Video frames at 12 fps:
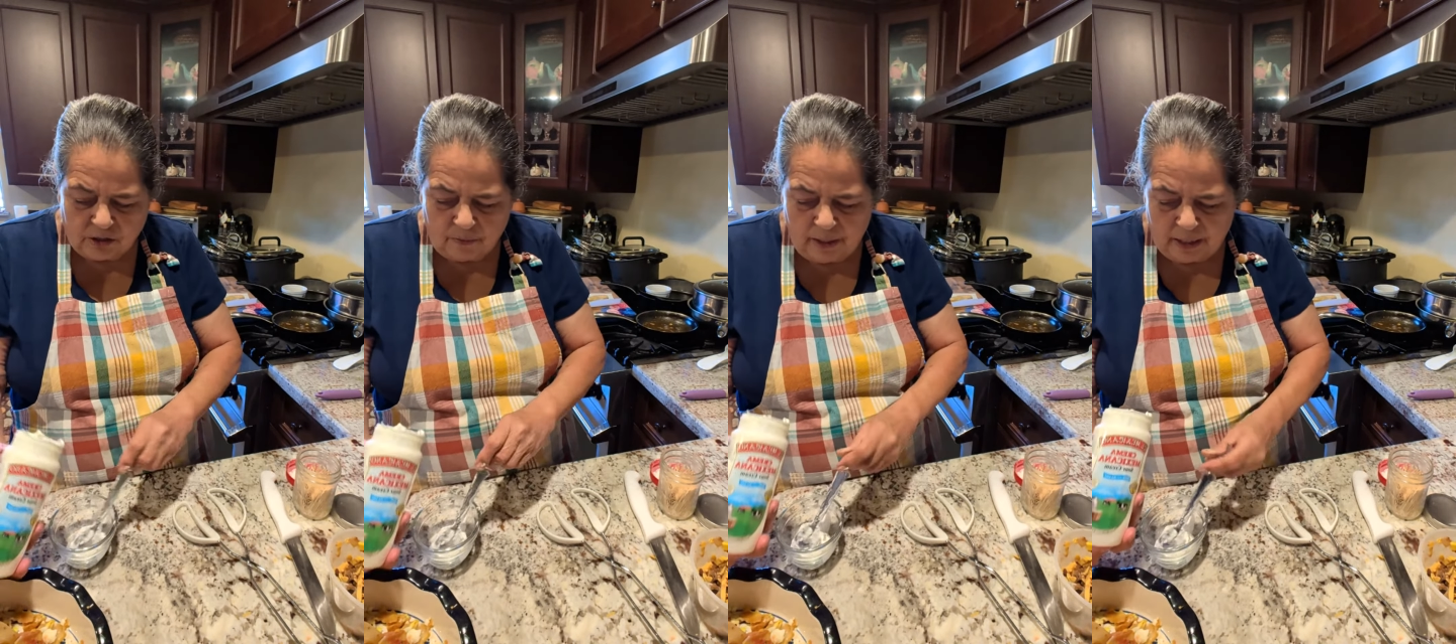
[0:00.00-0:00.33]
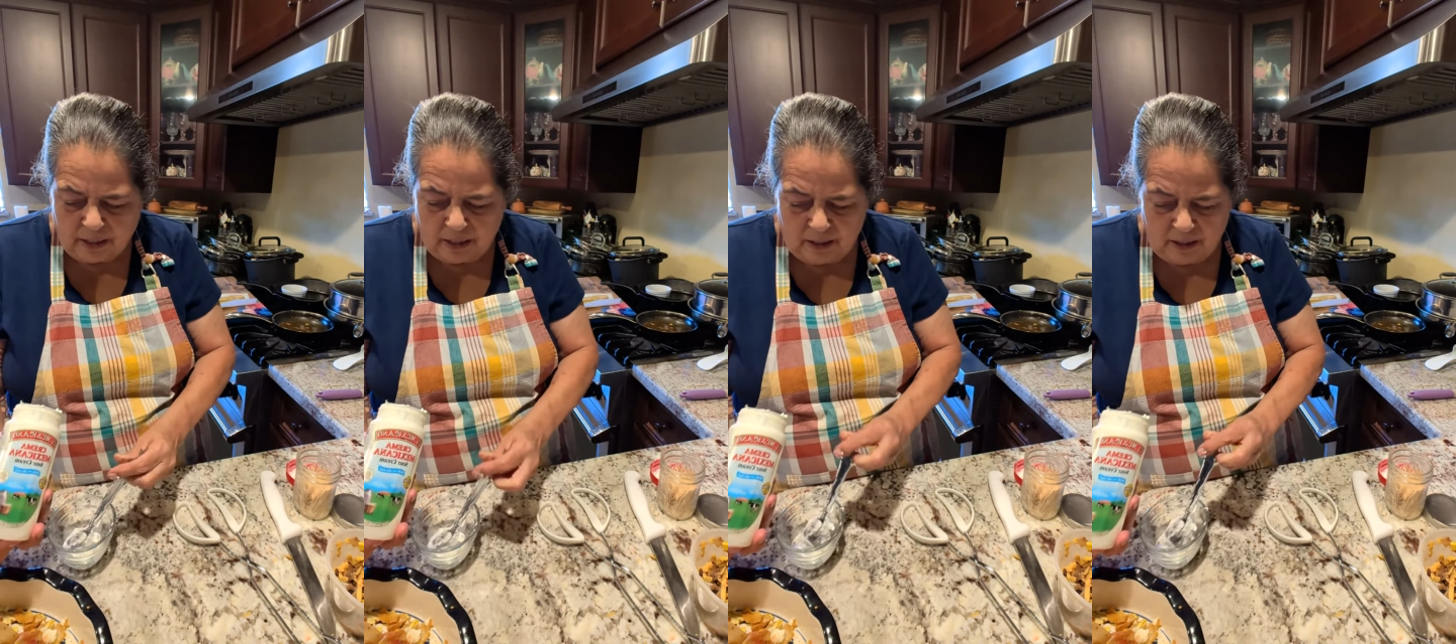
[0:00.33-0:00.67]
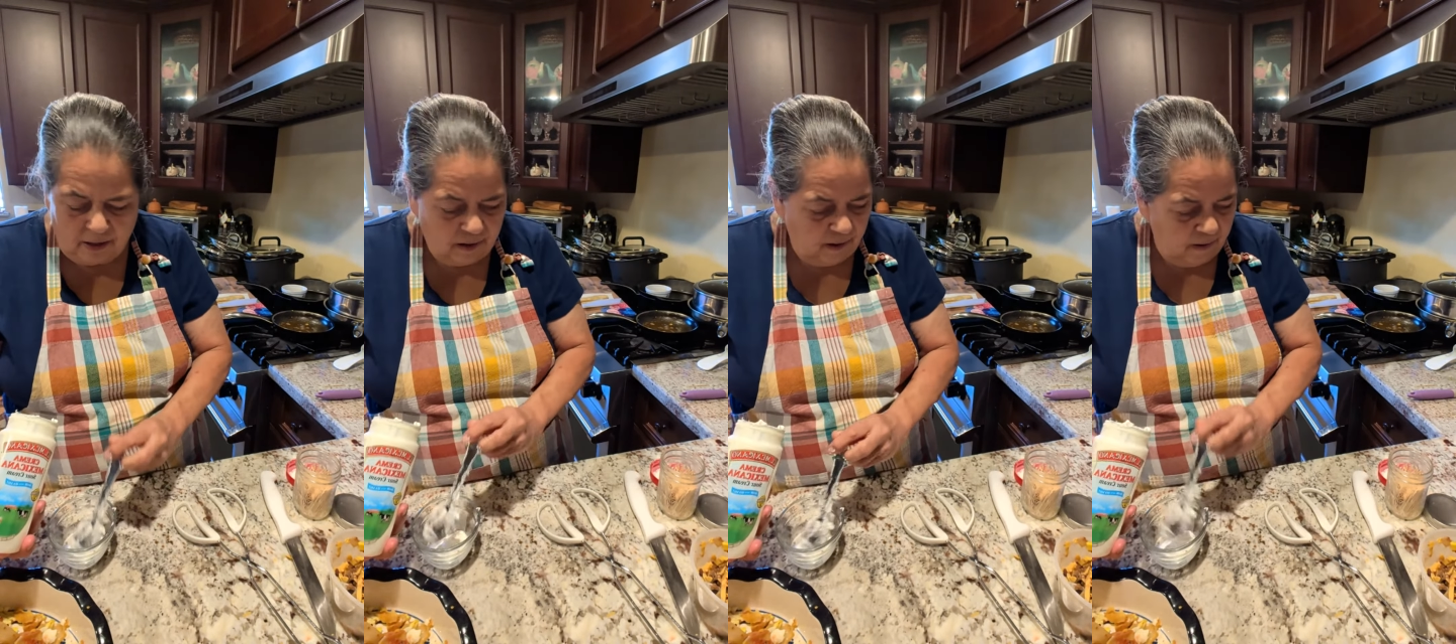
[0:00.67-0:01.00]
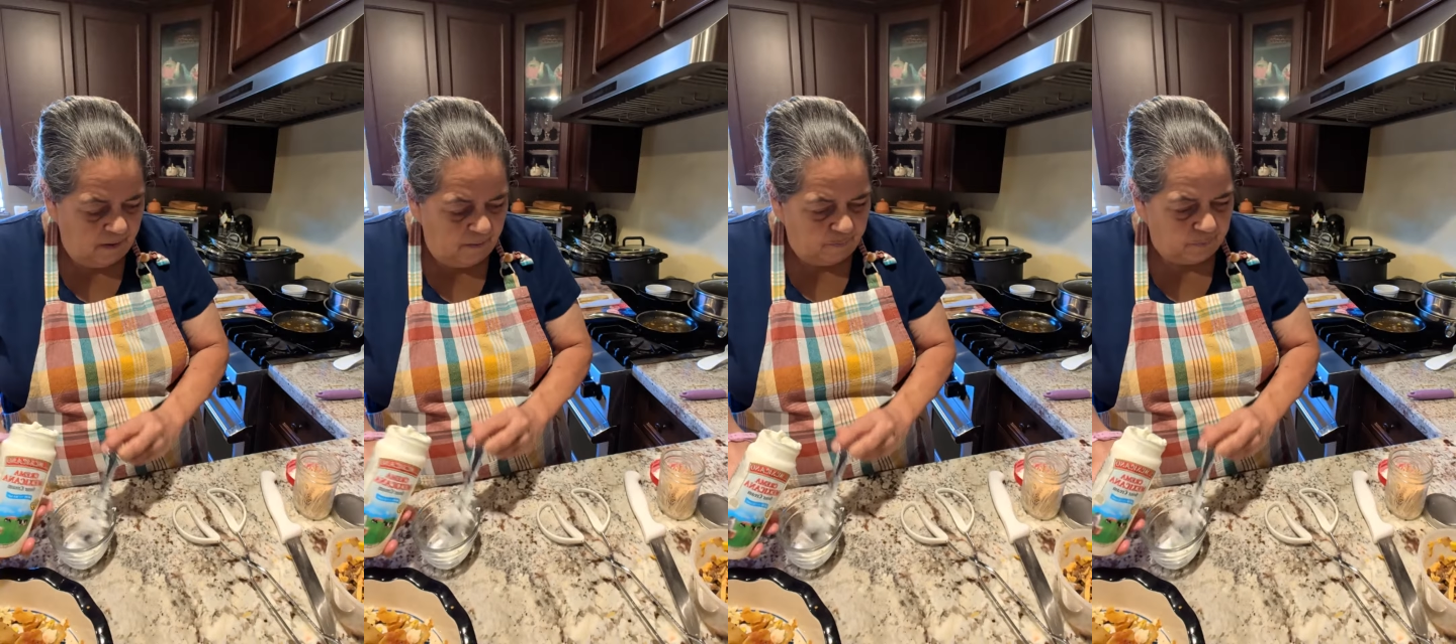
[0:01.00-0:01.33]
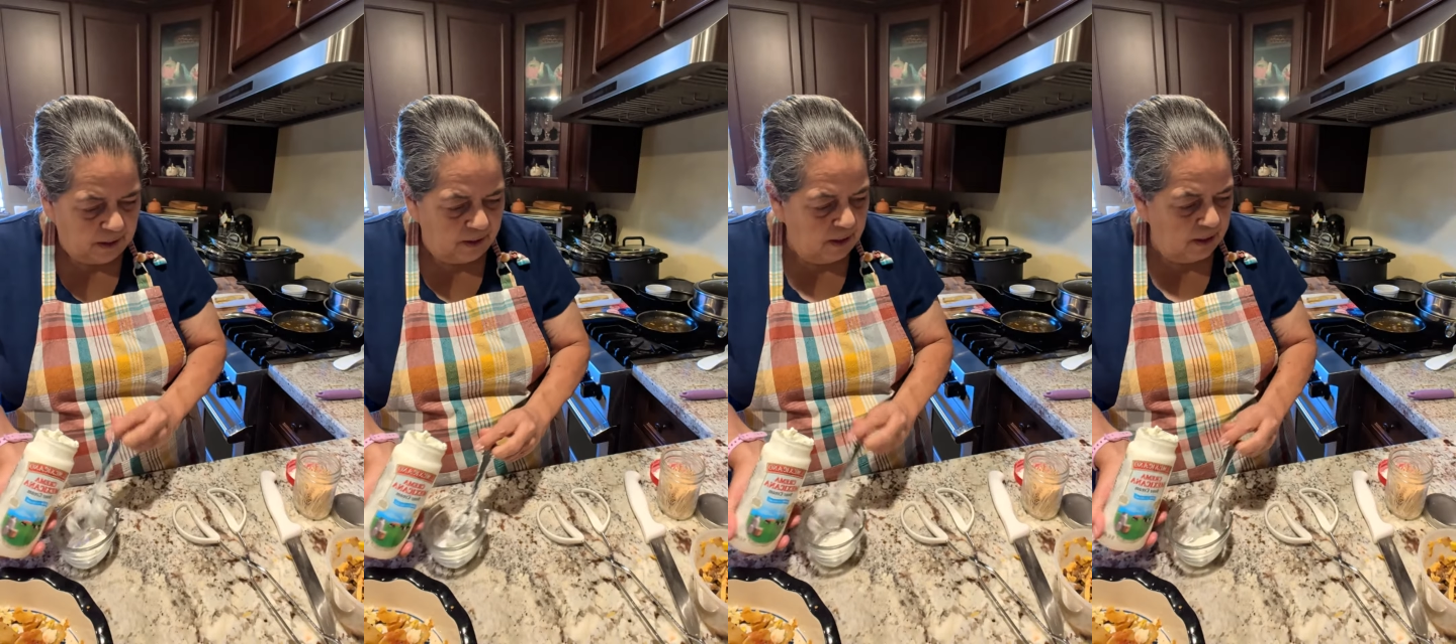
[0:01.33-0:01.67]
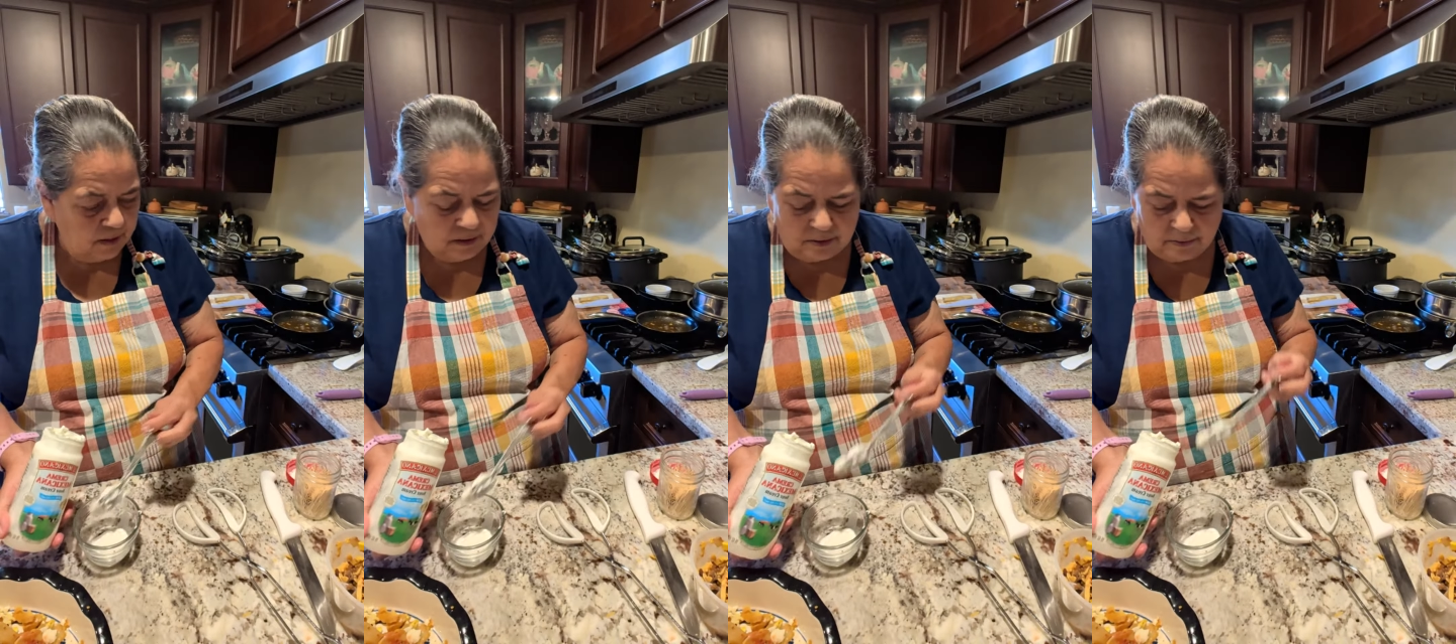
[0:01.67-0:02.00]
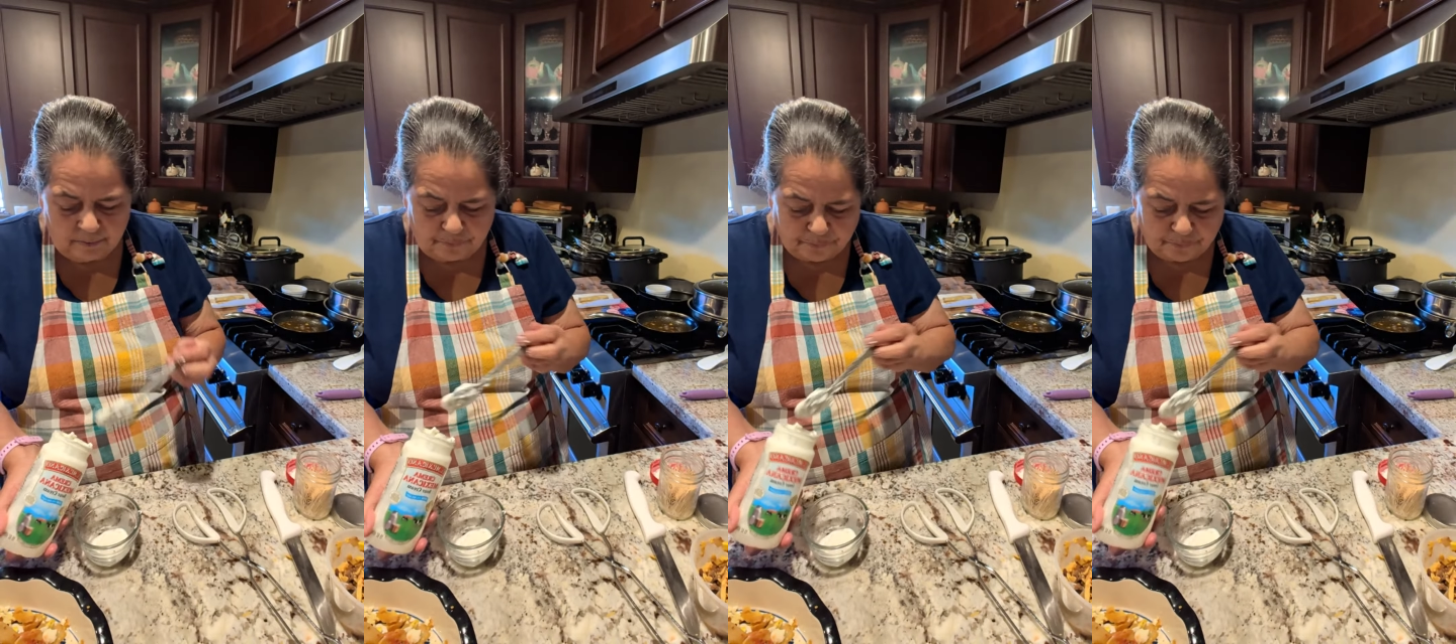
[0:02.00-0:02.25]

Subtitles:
making this